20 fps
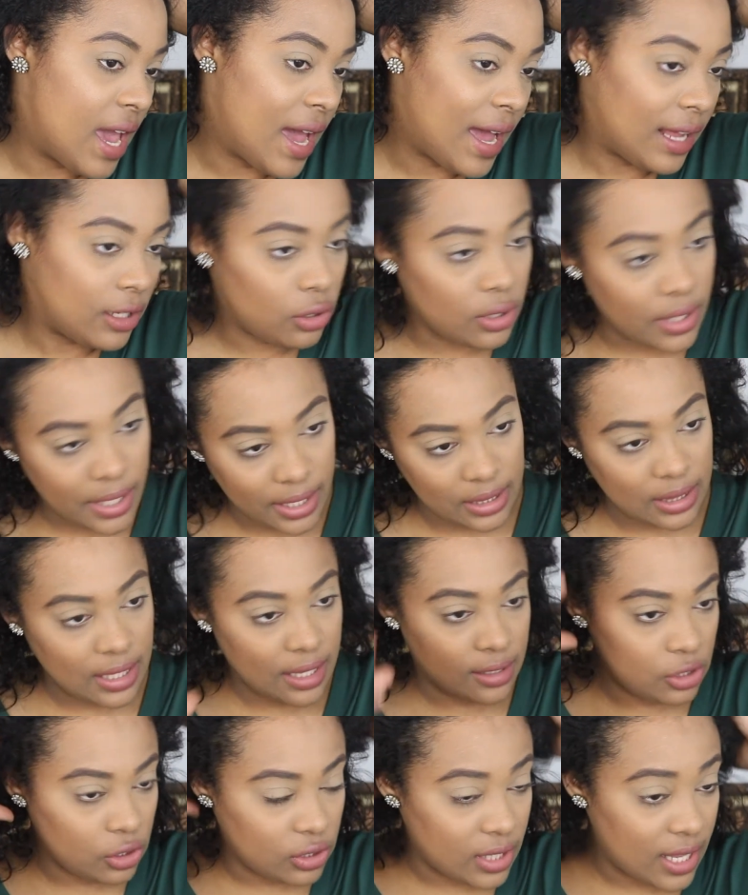I don't like
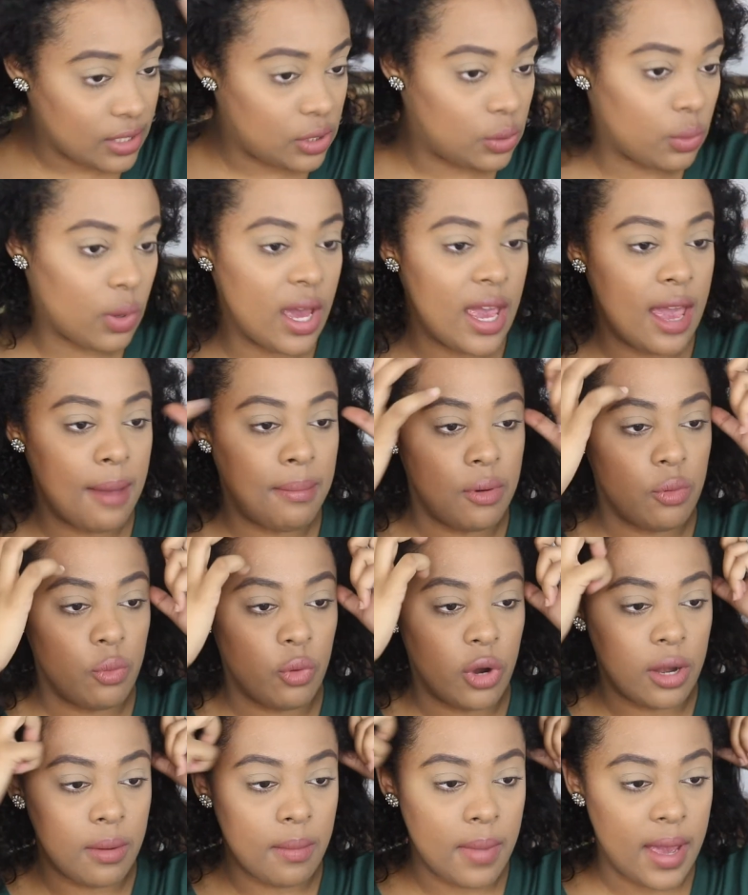that. So that's why I've been
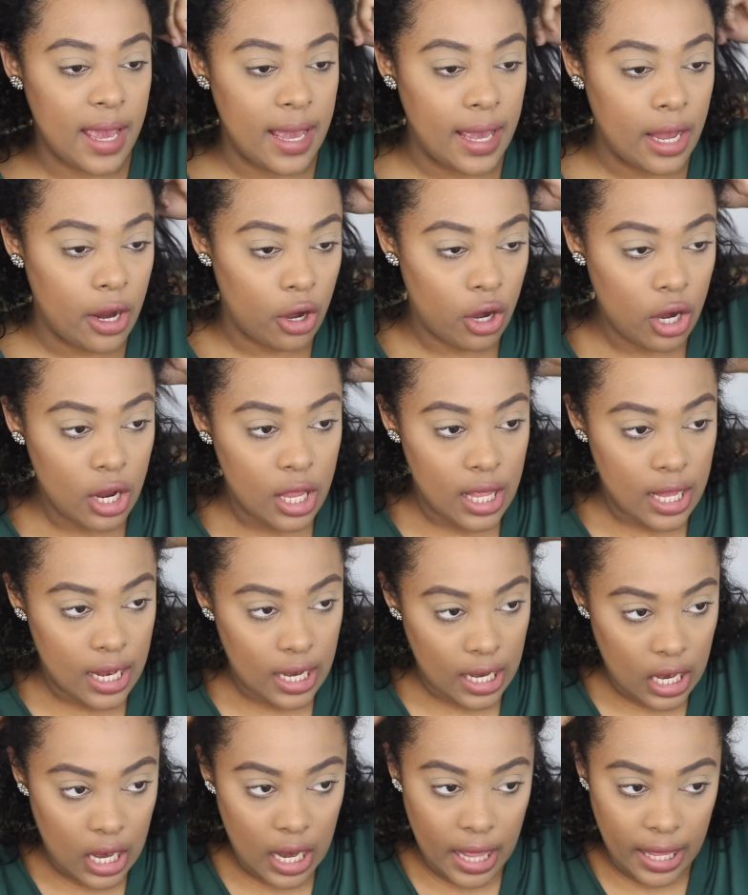wearing my hair
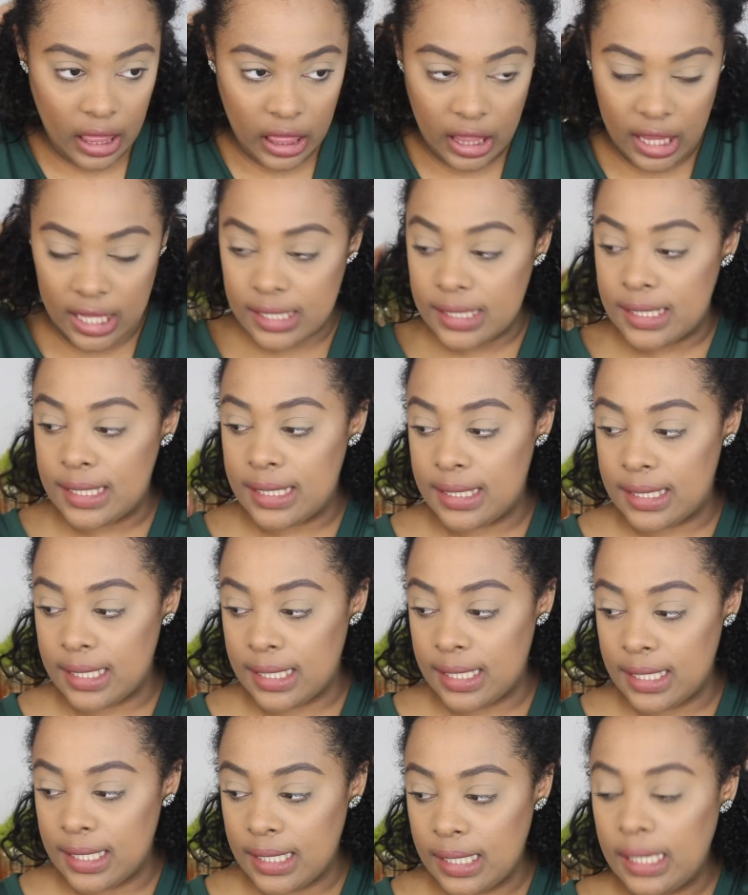like this,
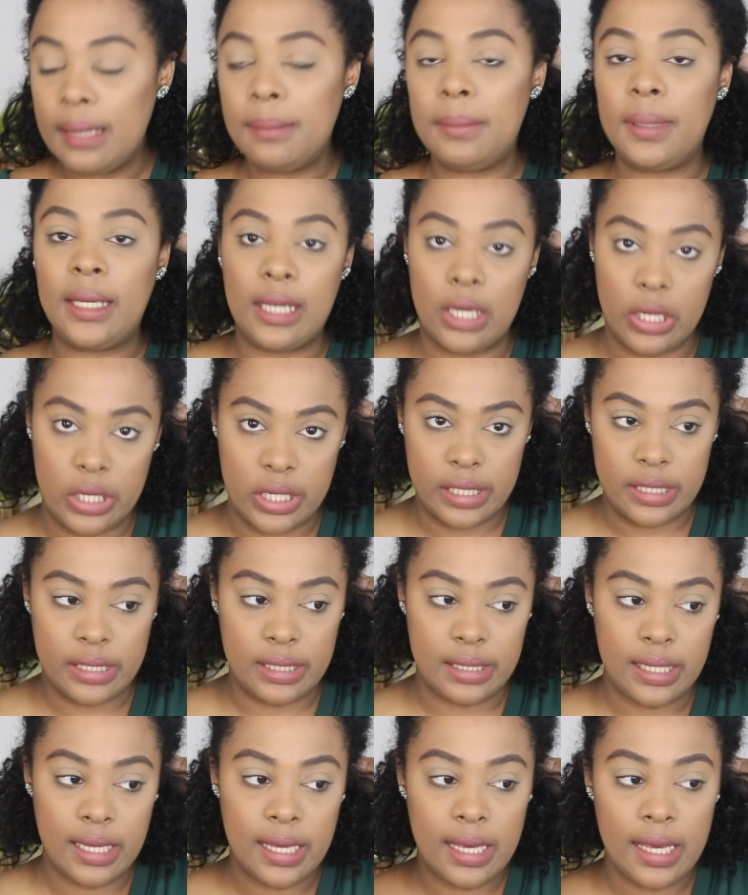
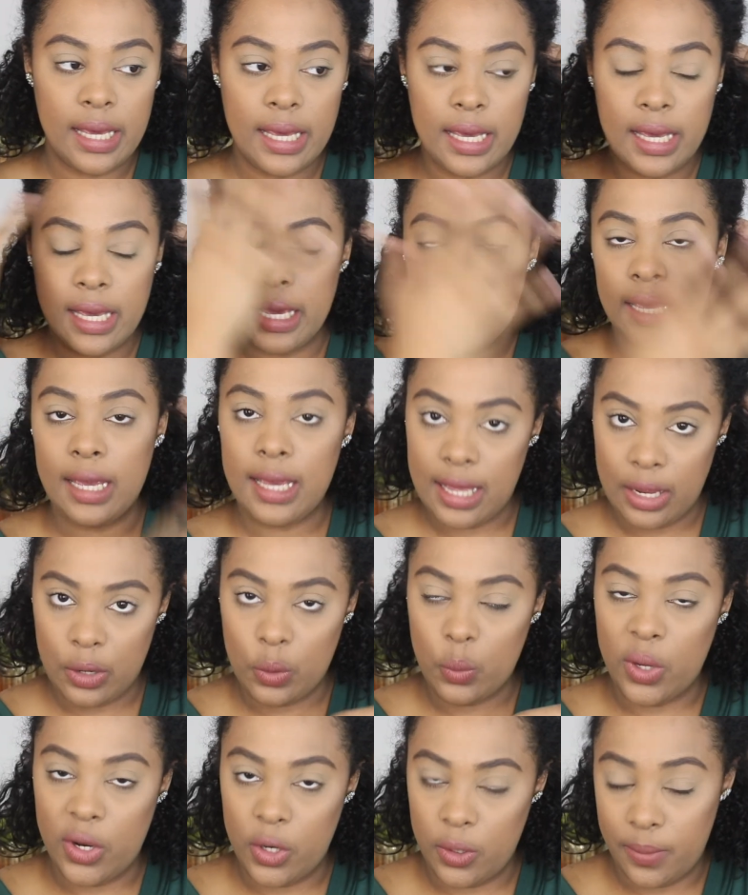because I
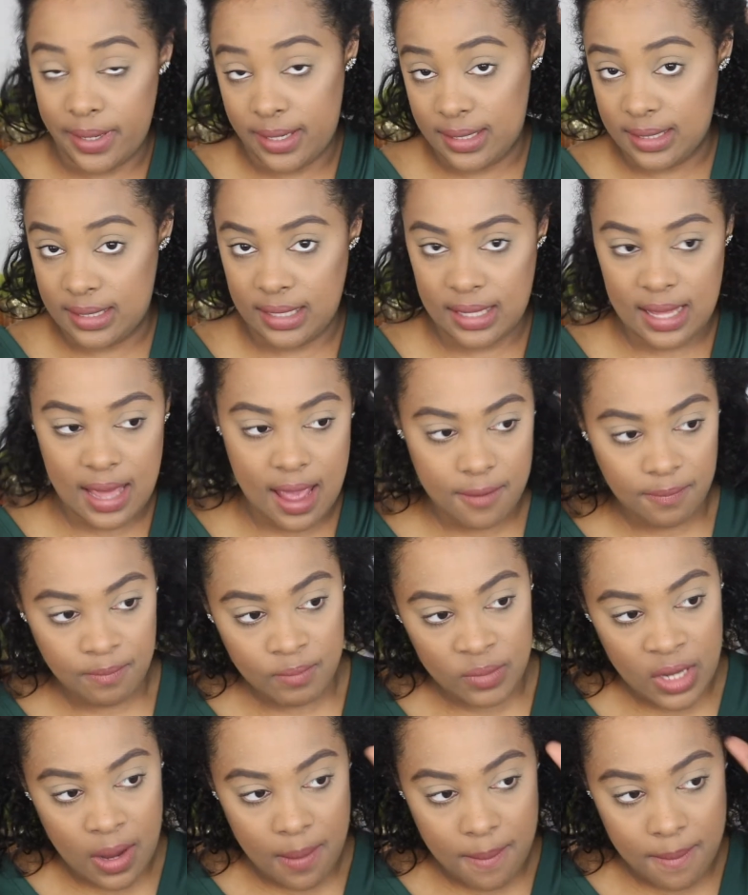don't want nobody to see that.
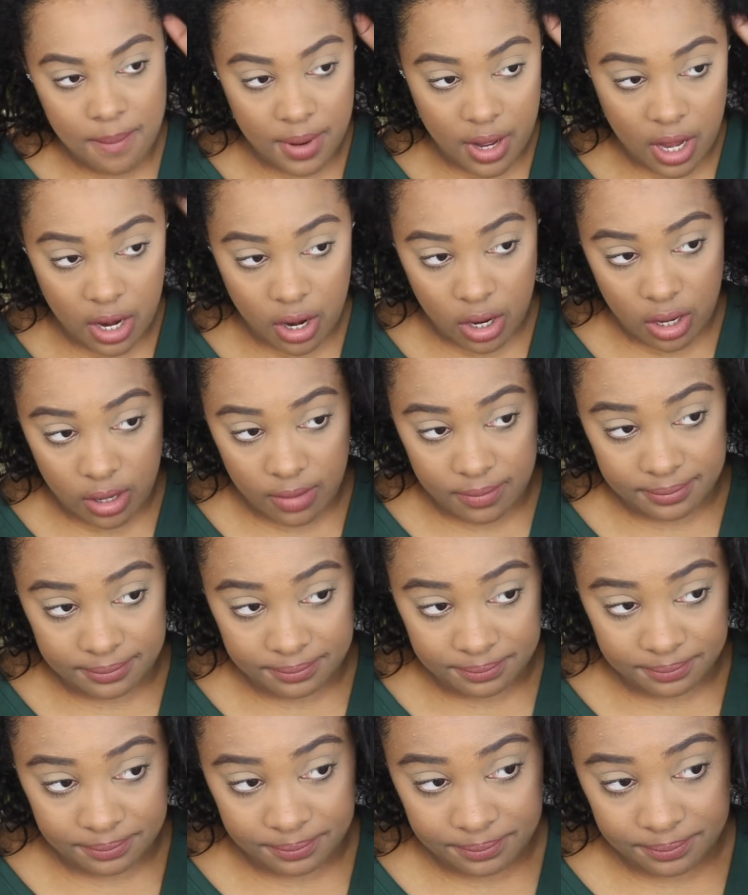But
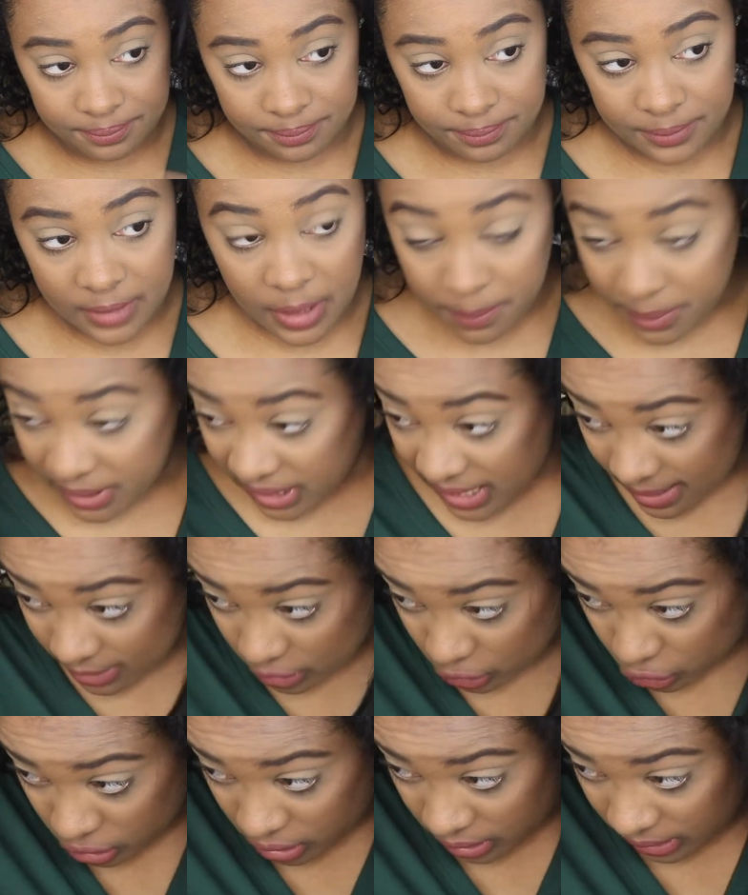yeah,
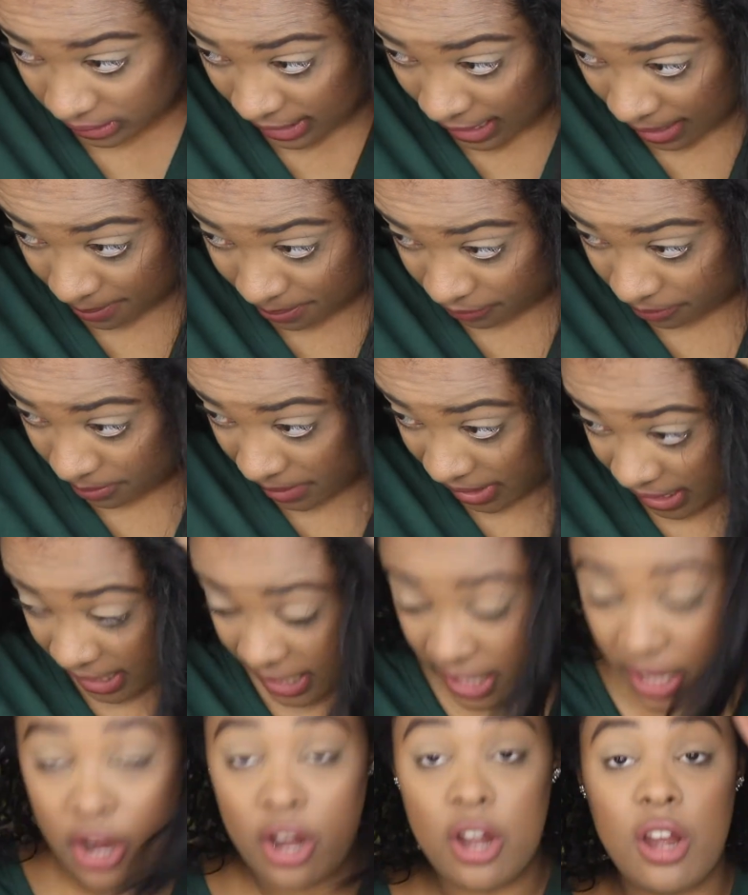it's just the top of my
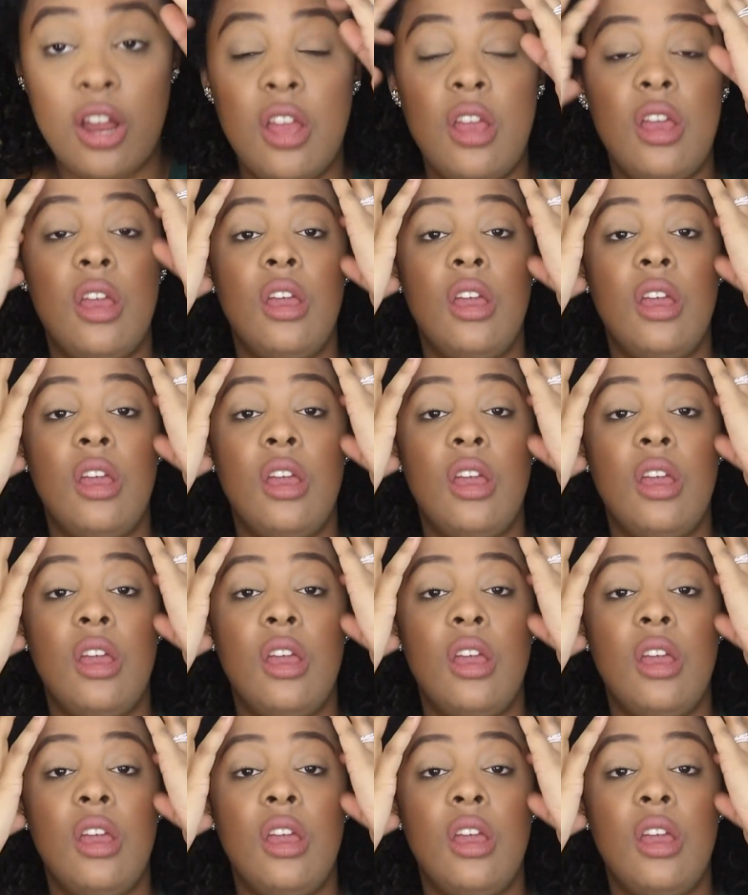hair.